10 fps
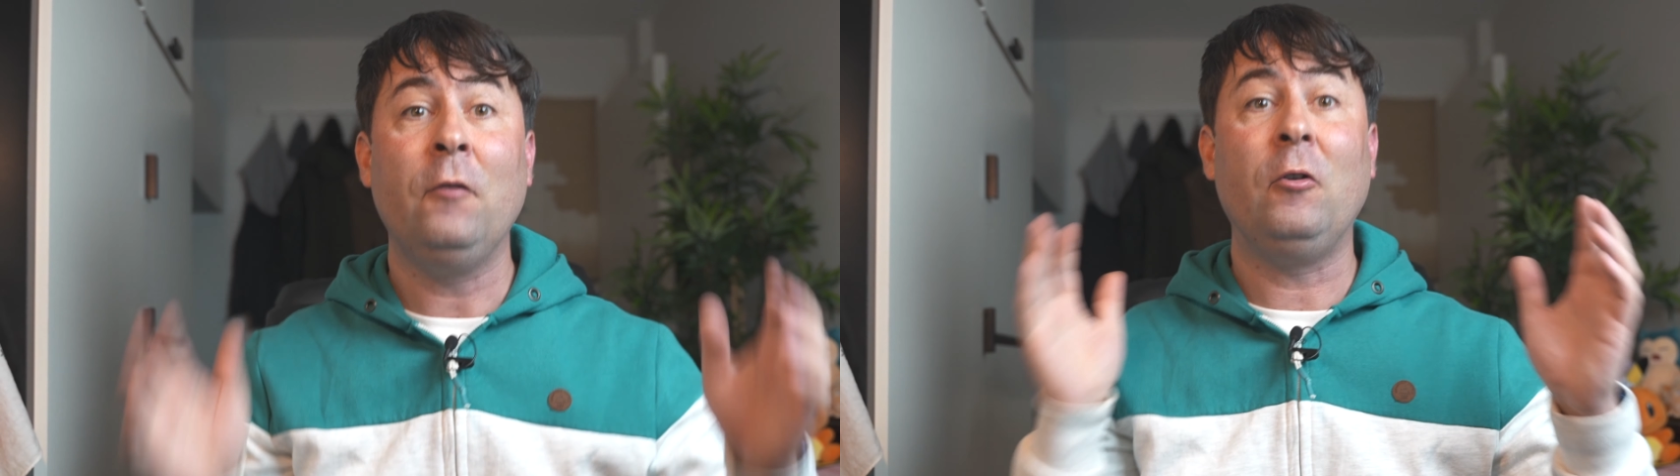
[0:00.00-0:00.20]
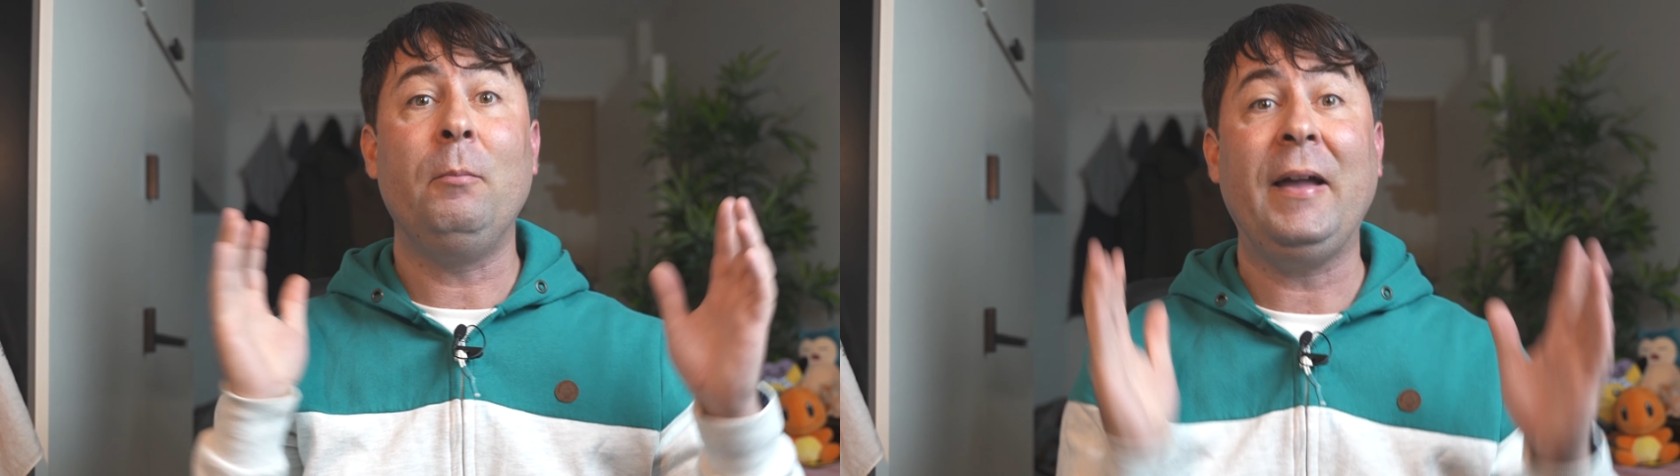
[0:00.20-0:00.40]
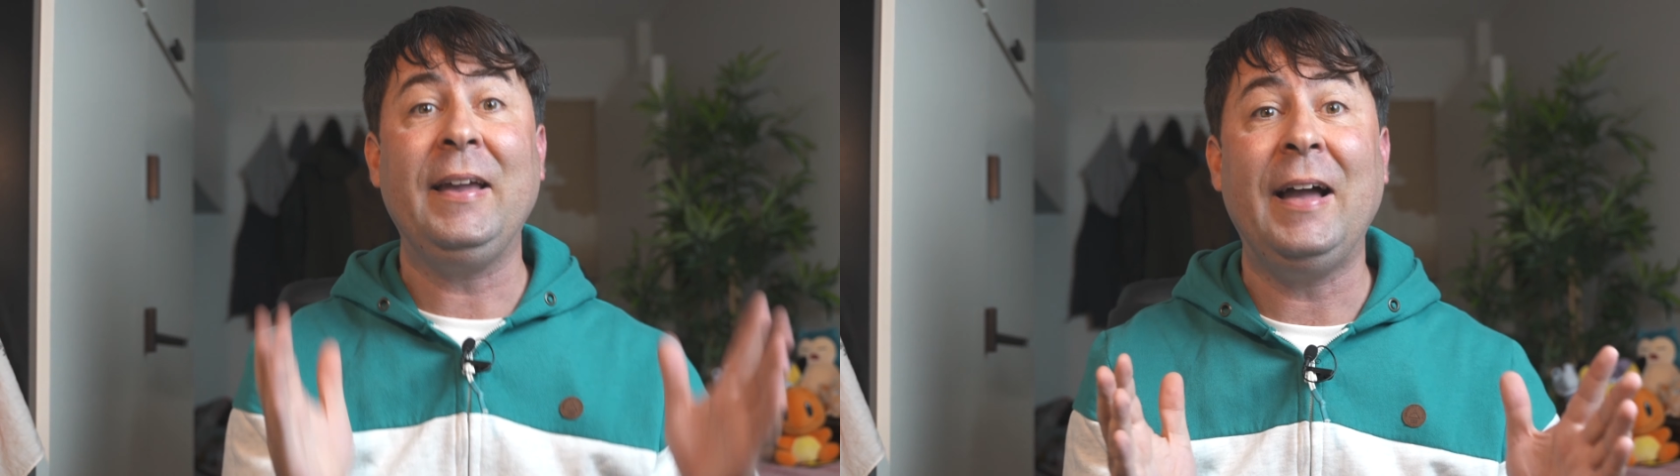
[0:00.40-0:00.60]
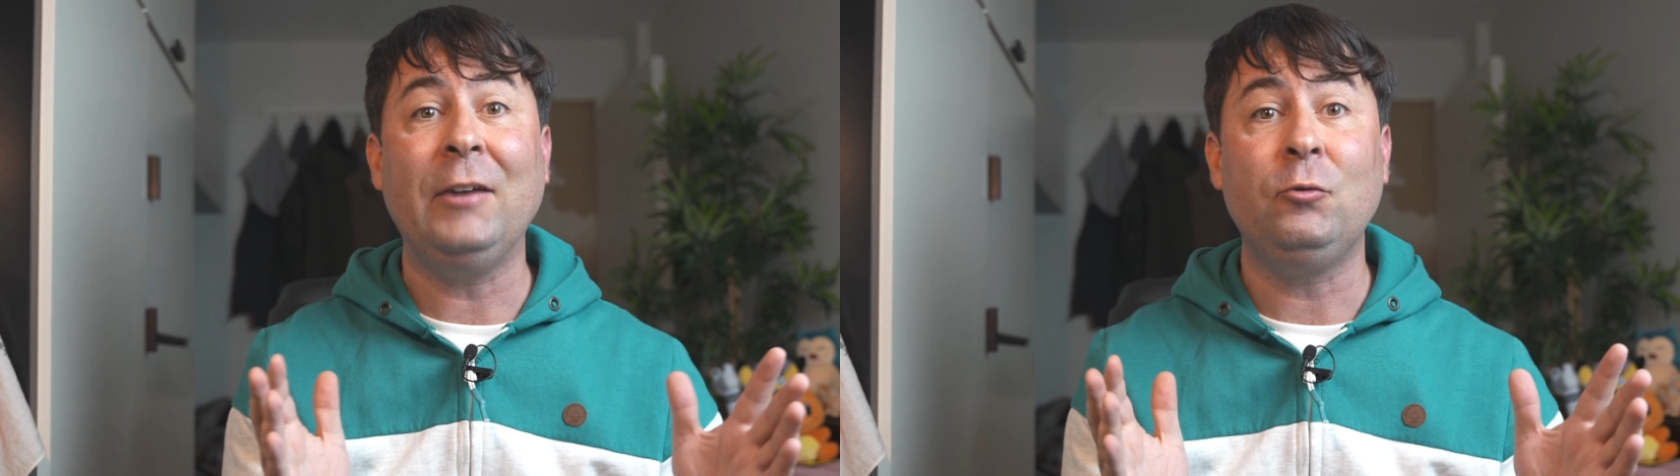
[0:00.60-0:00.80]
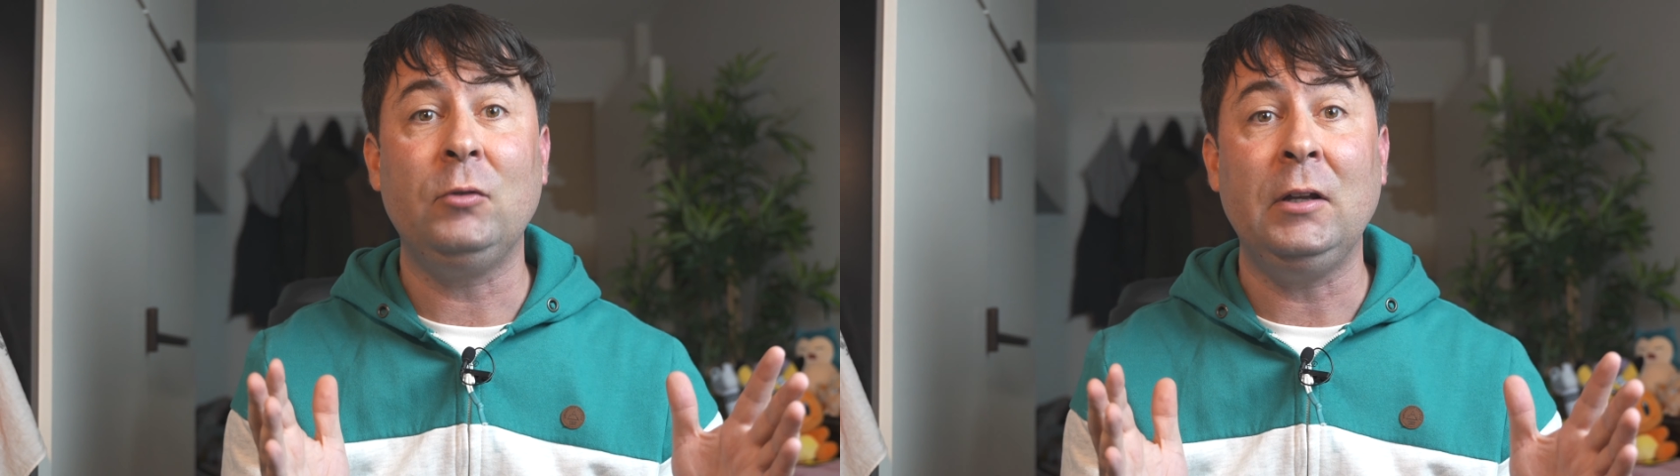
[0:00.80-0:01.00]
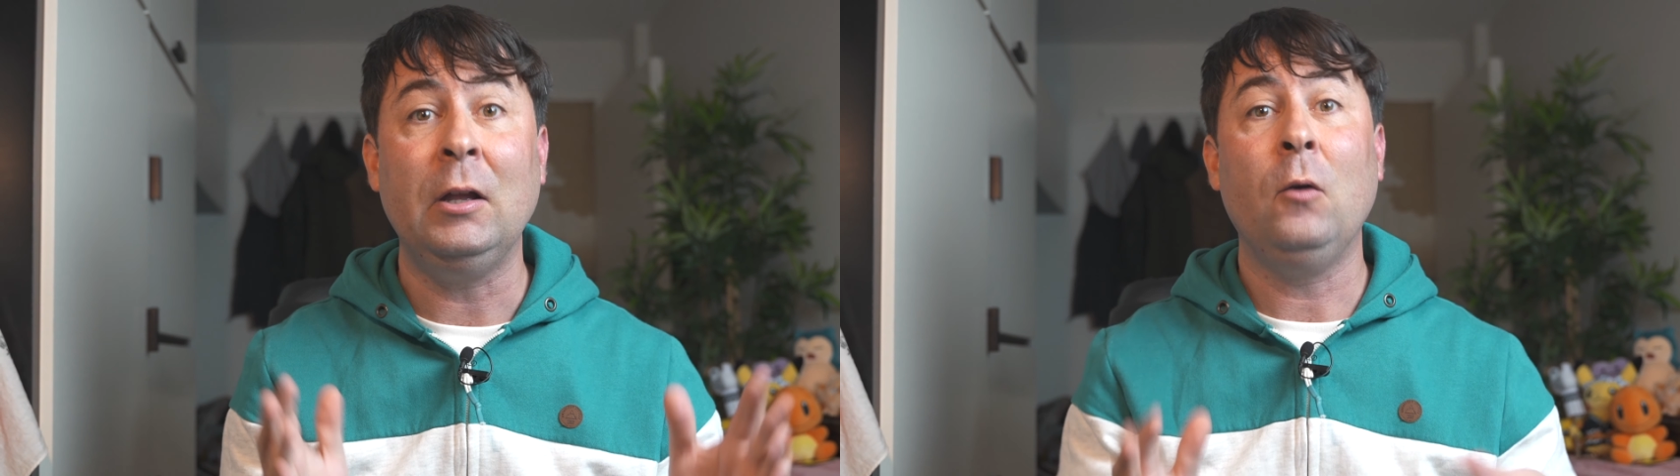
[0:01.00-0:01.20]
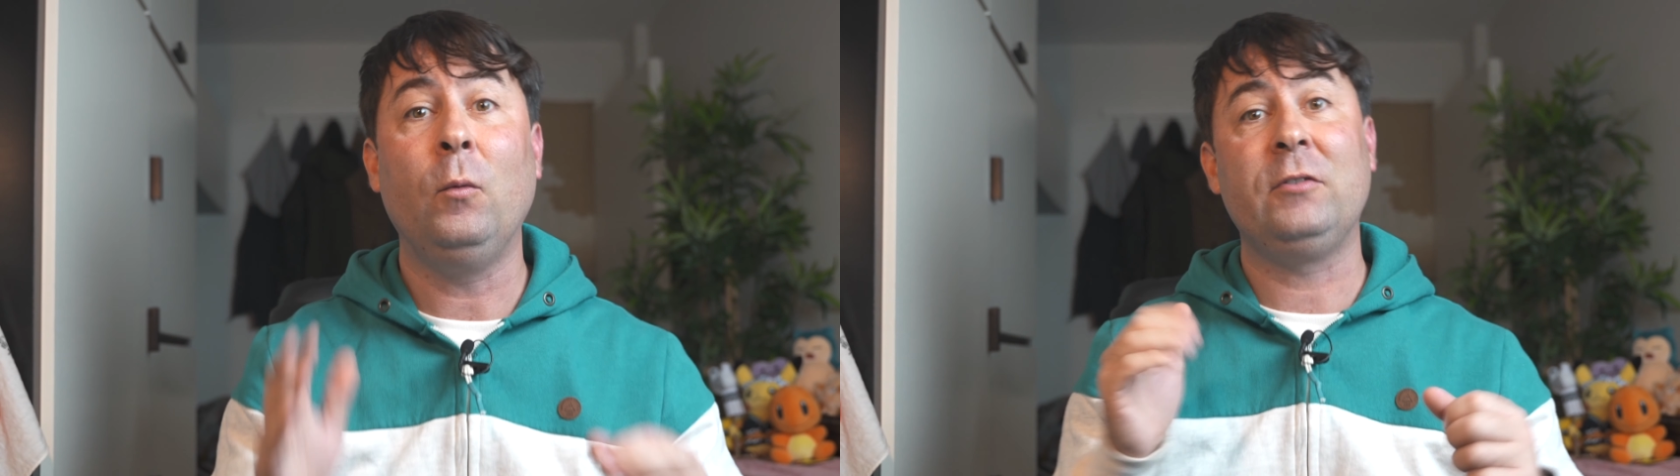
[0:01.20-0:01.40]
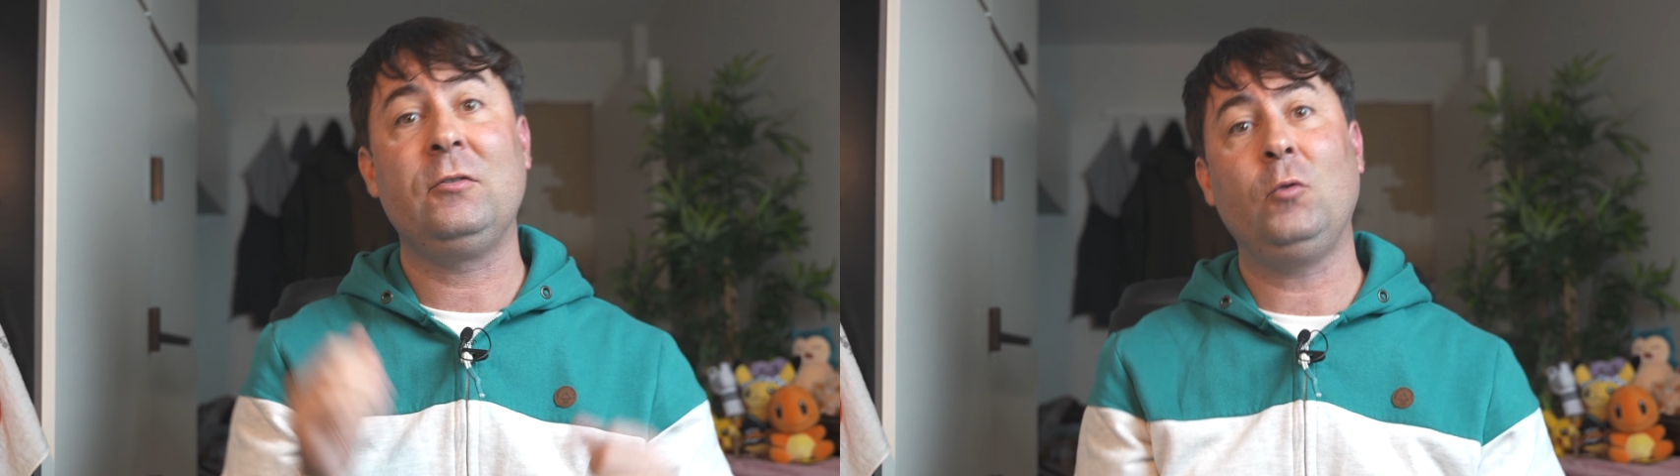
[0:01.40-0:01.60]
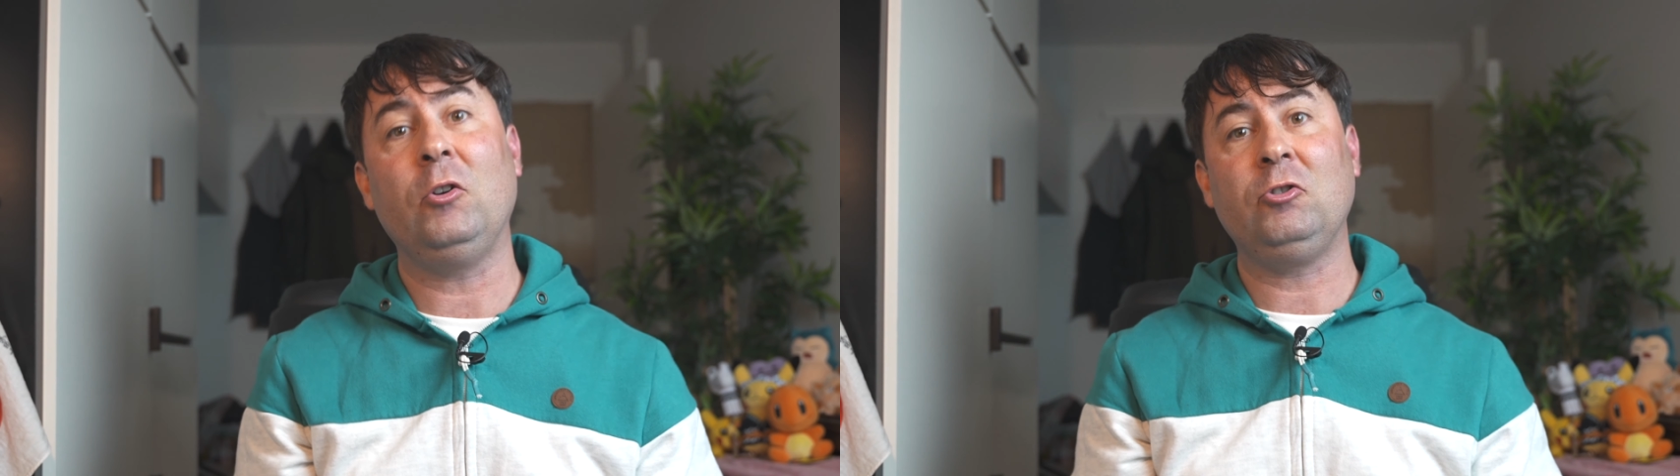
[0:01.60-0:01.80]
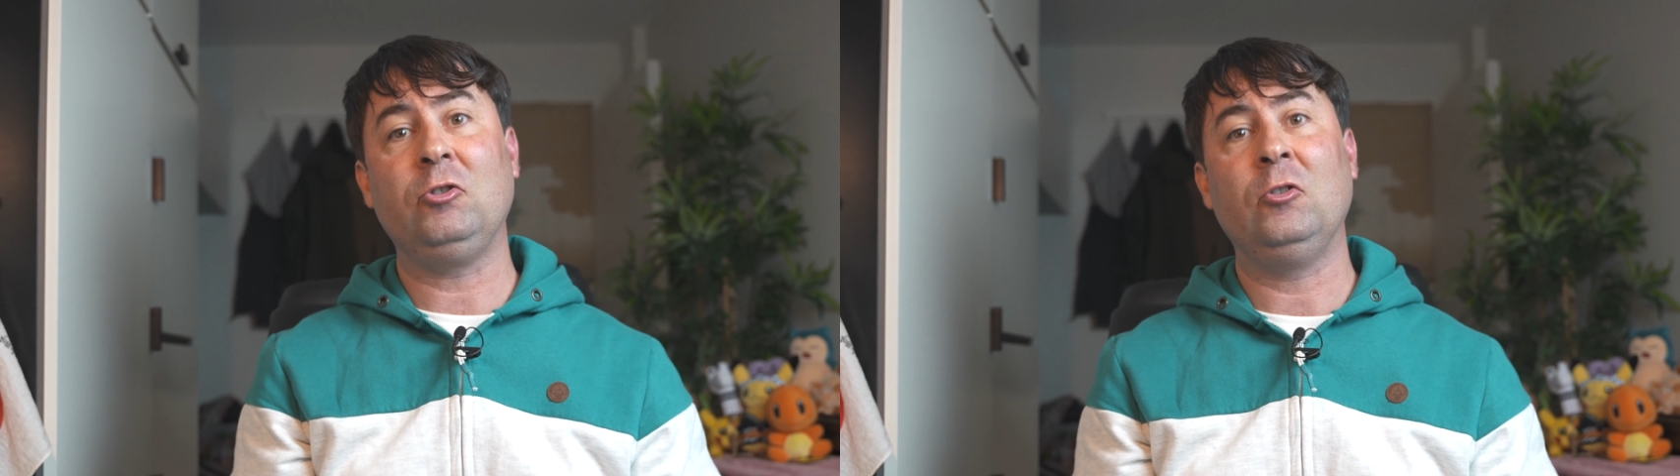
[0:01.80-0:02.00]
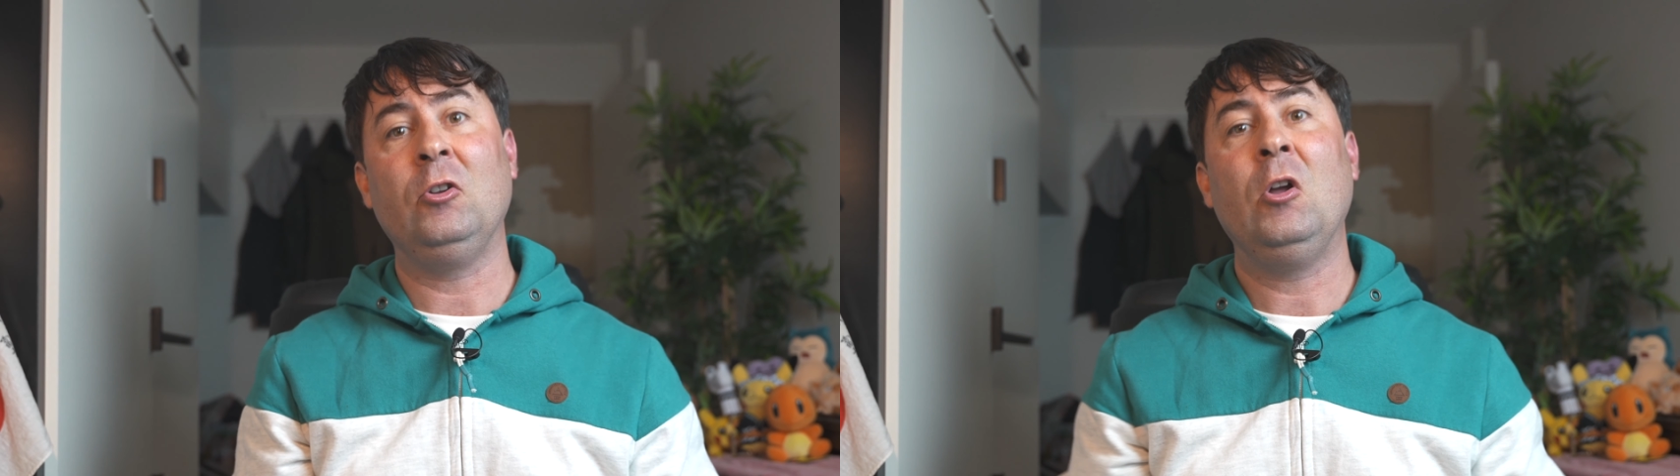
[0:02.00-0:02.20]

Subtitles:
from my country was squashed